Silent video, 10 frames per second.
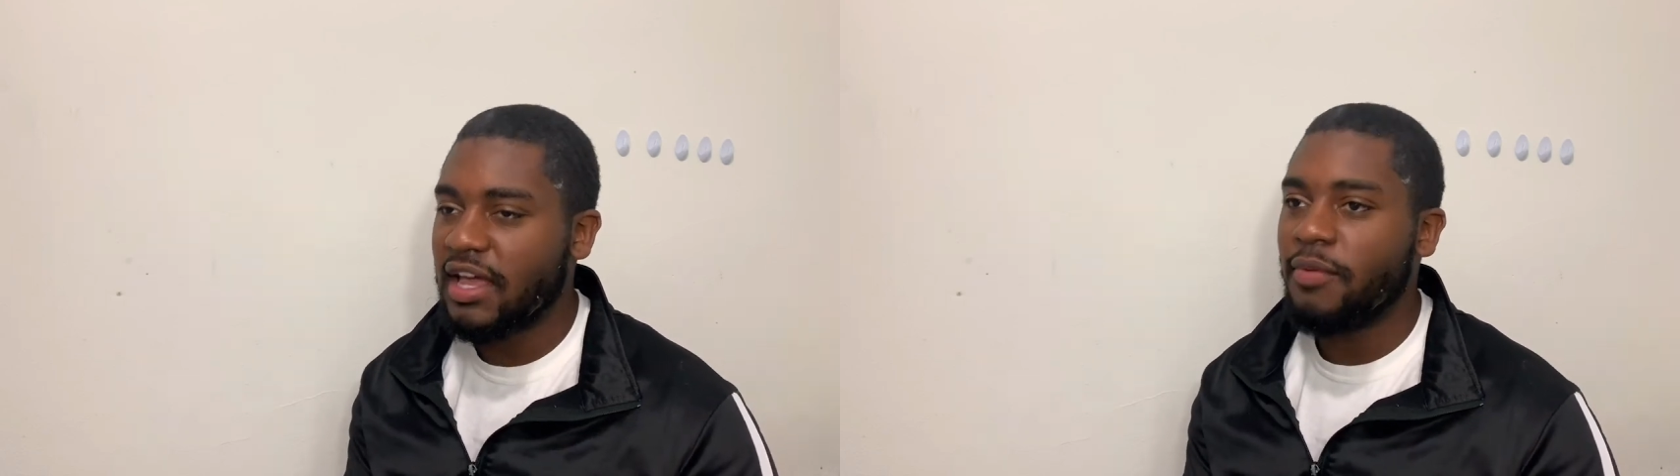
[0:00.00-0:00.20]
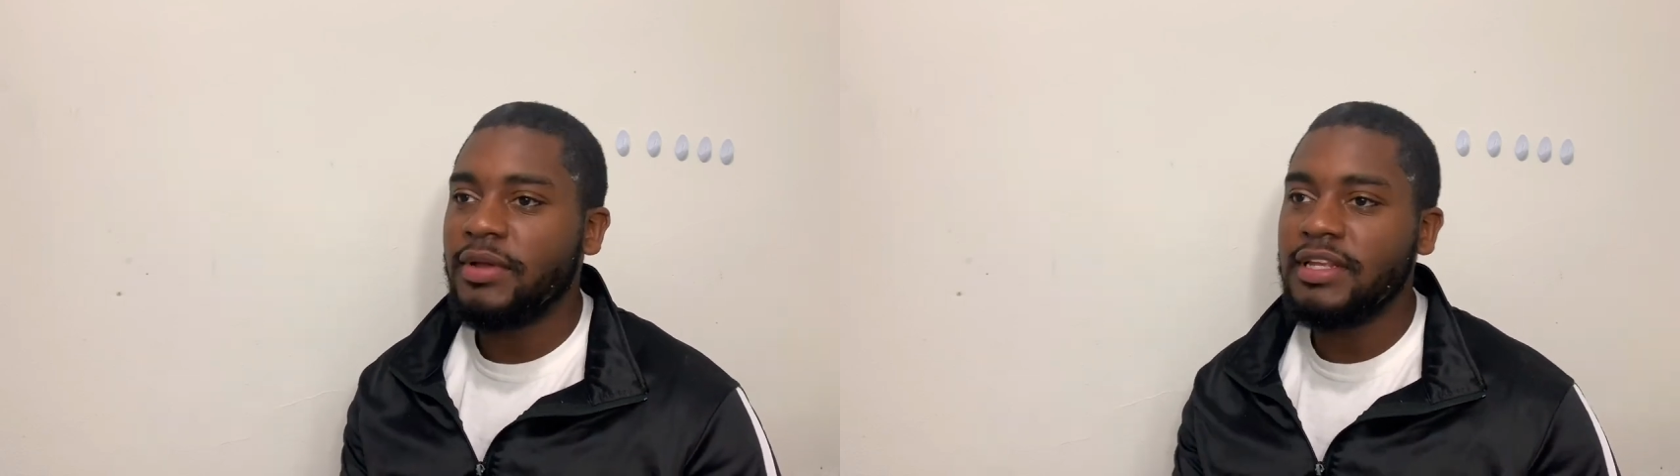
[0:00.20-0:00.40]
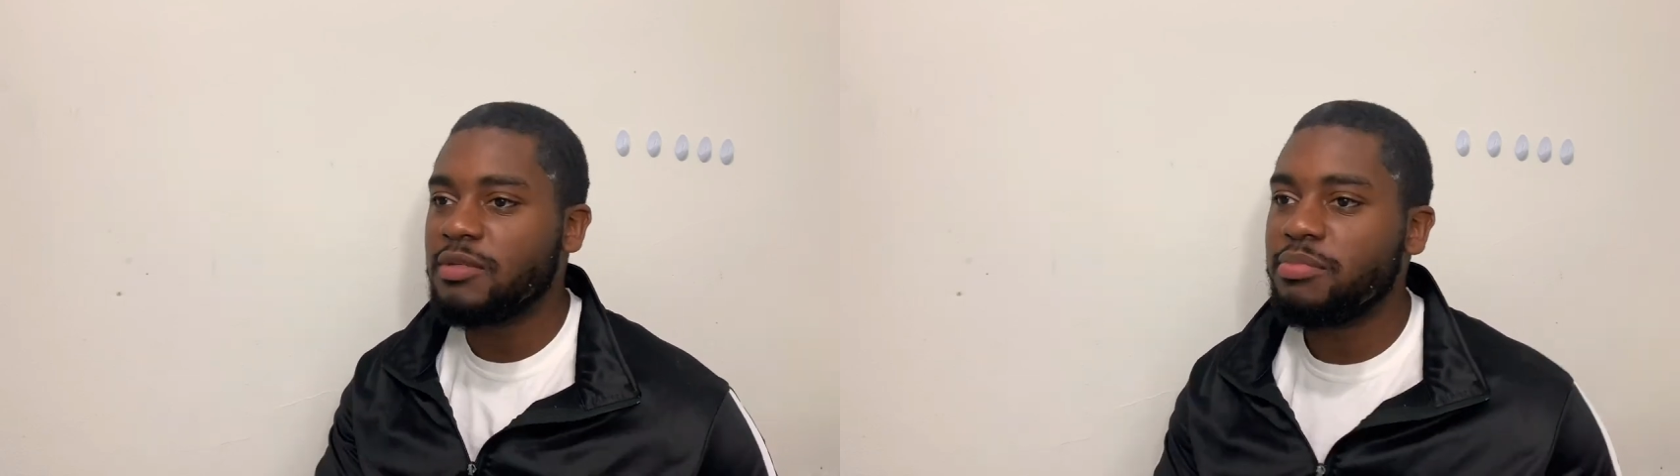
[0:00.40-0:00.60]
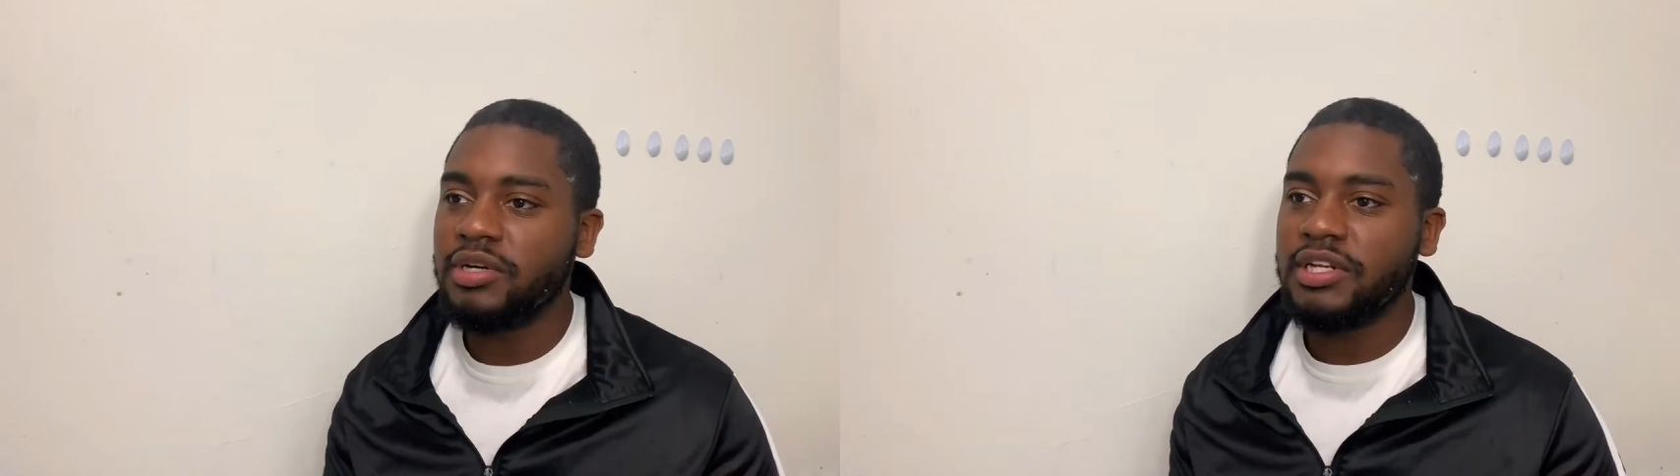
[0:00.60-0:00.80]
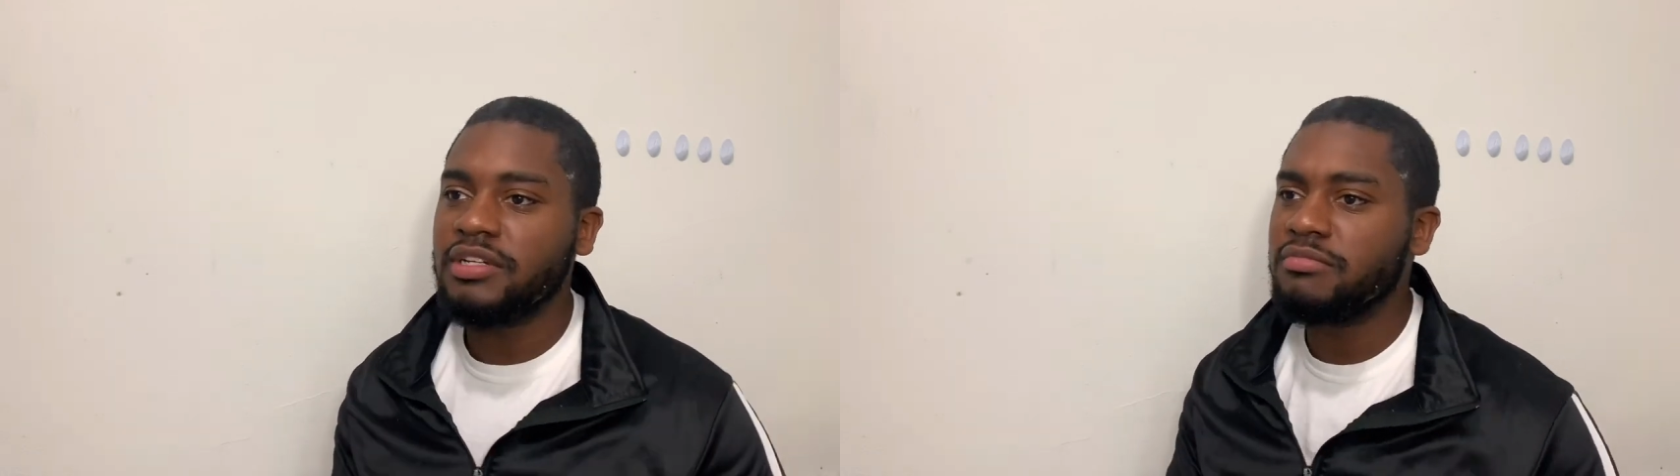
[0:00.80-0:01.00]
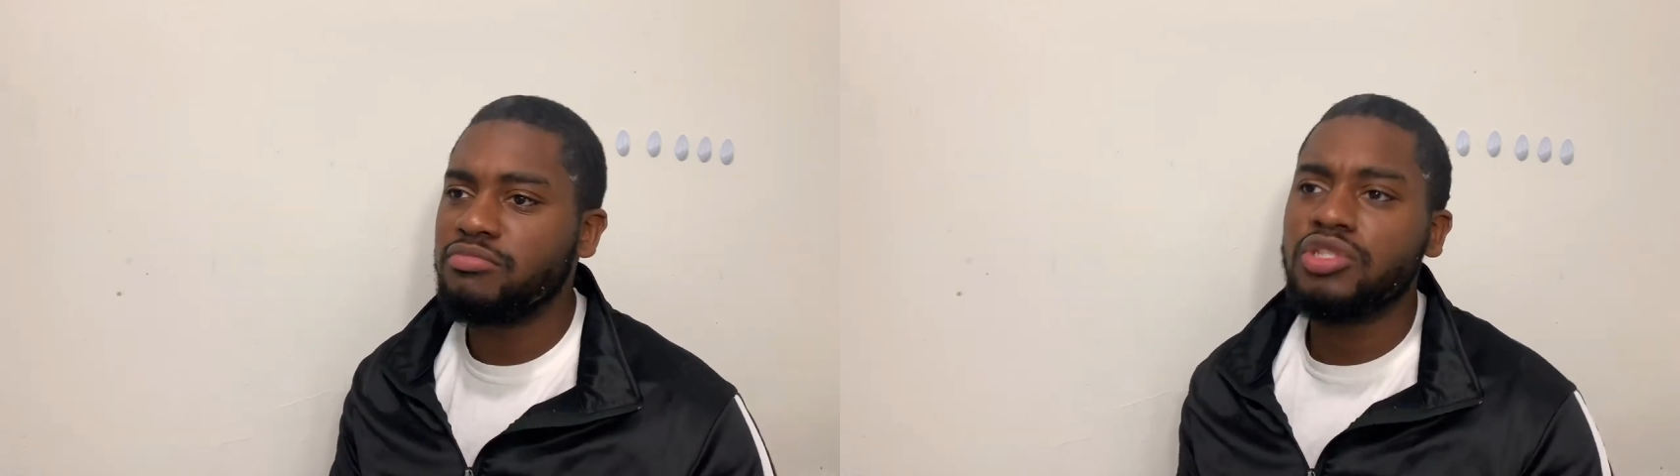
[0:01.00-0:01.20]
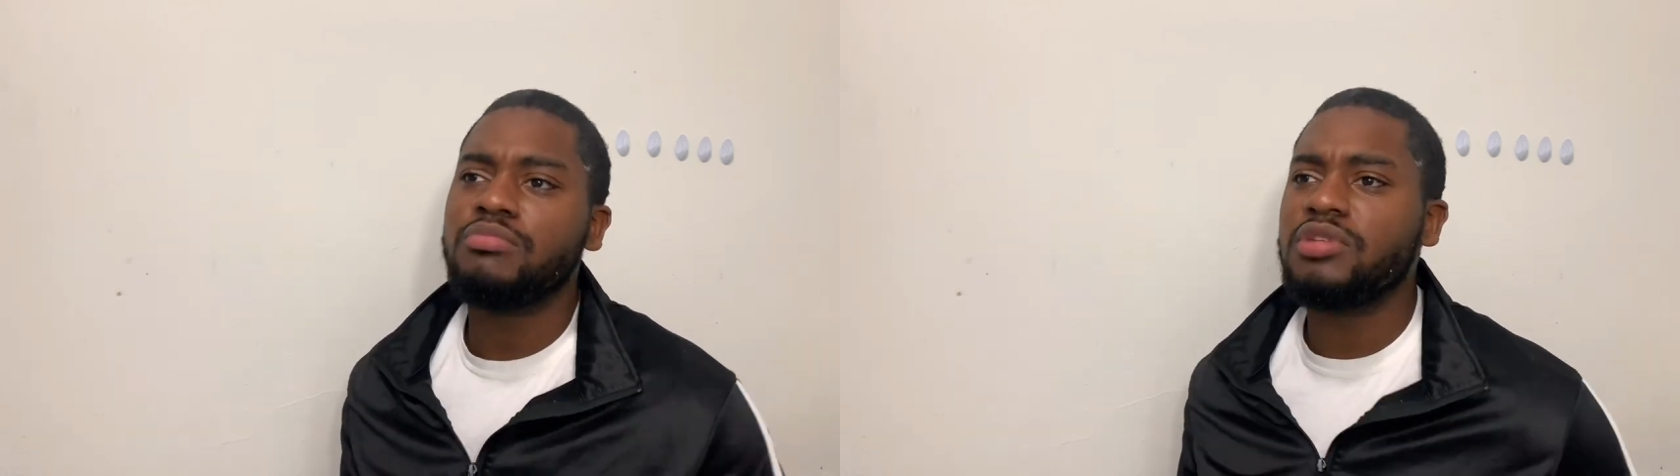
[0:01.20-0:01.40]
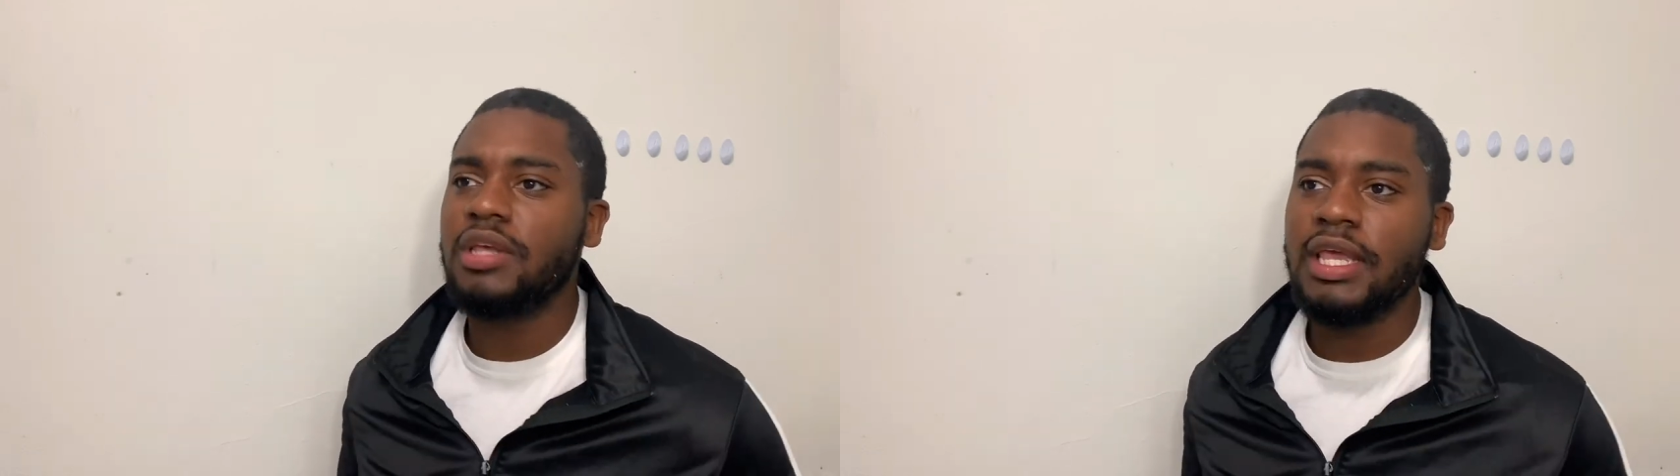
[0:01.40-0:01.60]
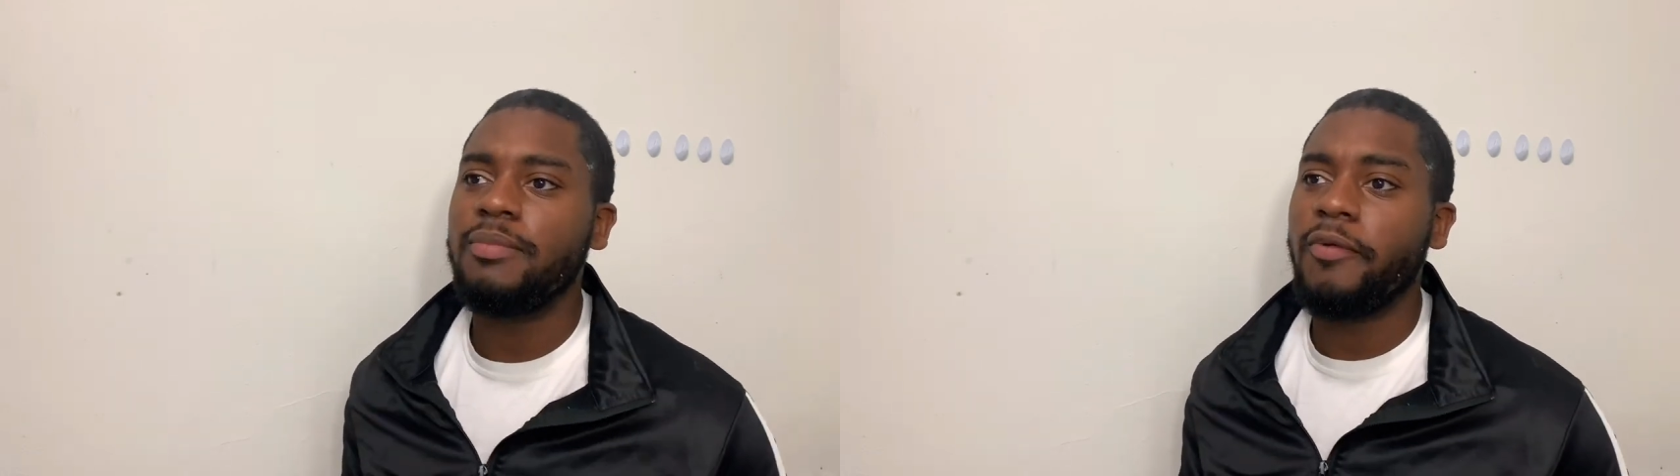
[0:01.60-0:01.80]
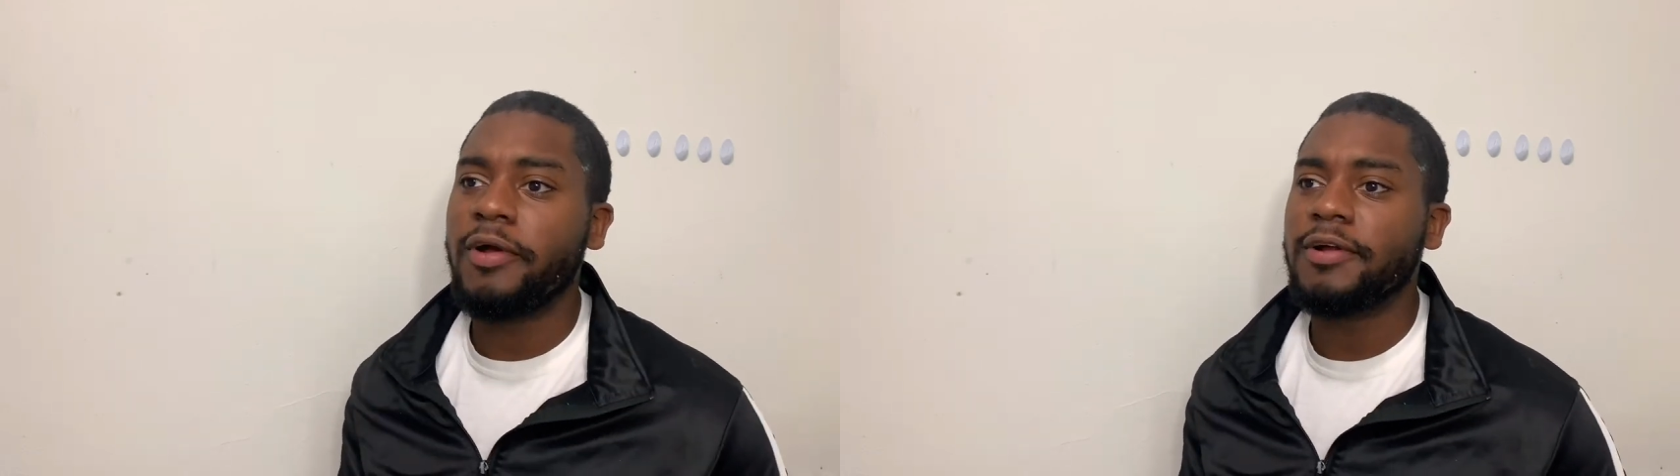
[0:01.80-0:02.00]
that we need to put in some
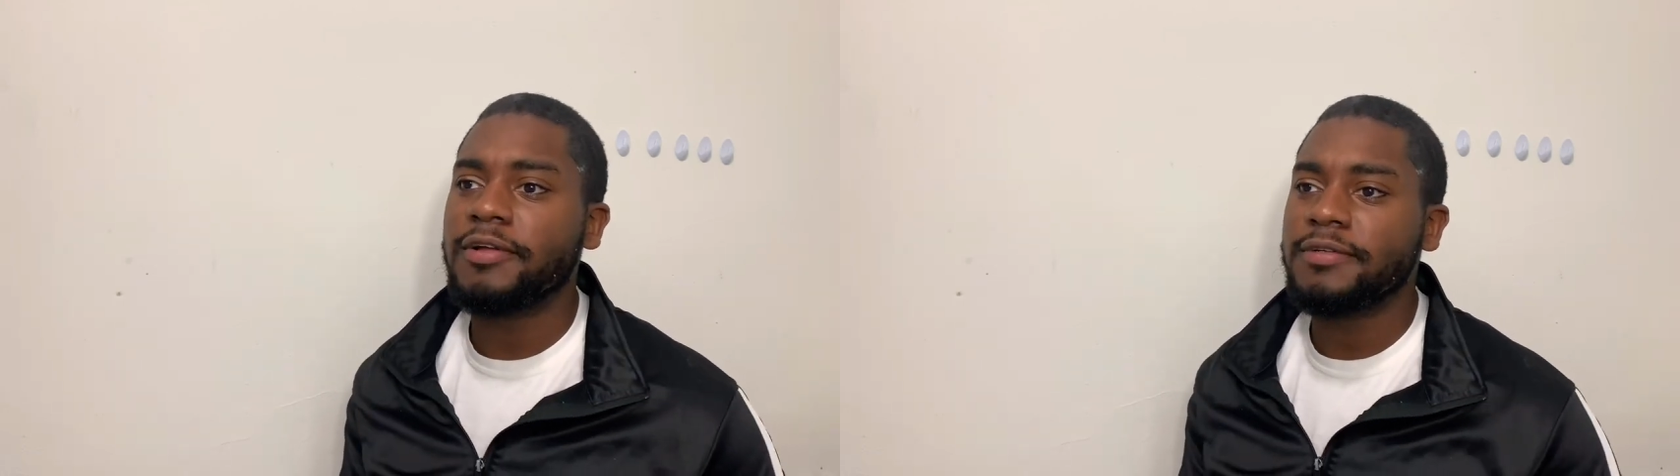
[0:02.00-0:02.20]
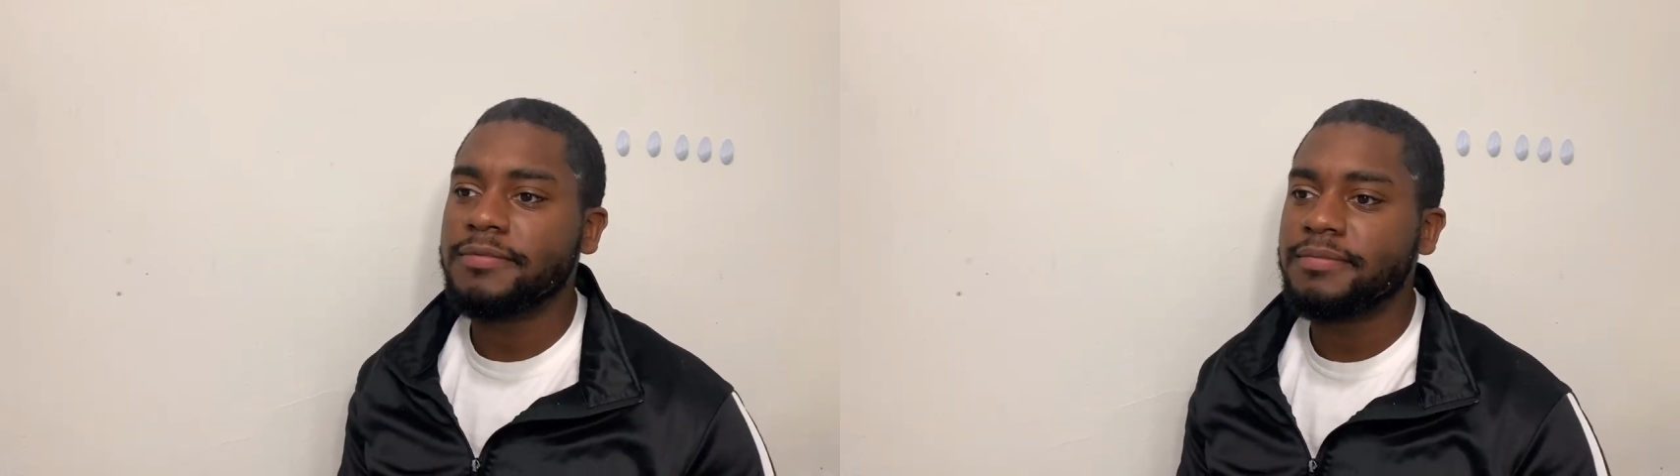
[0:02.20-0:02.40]
teamwork.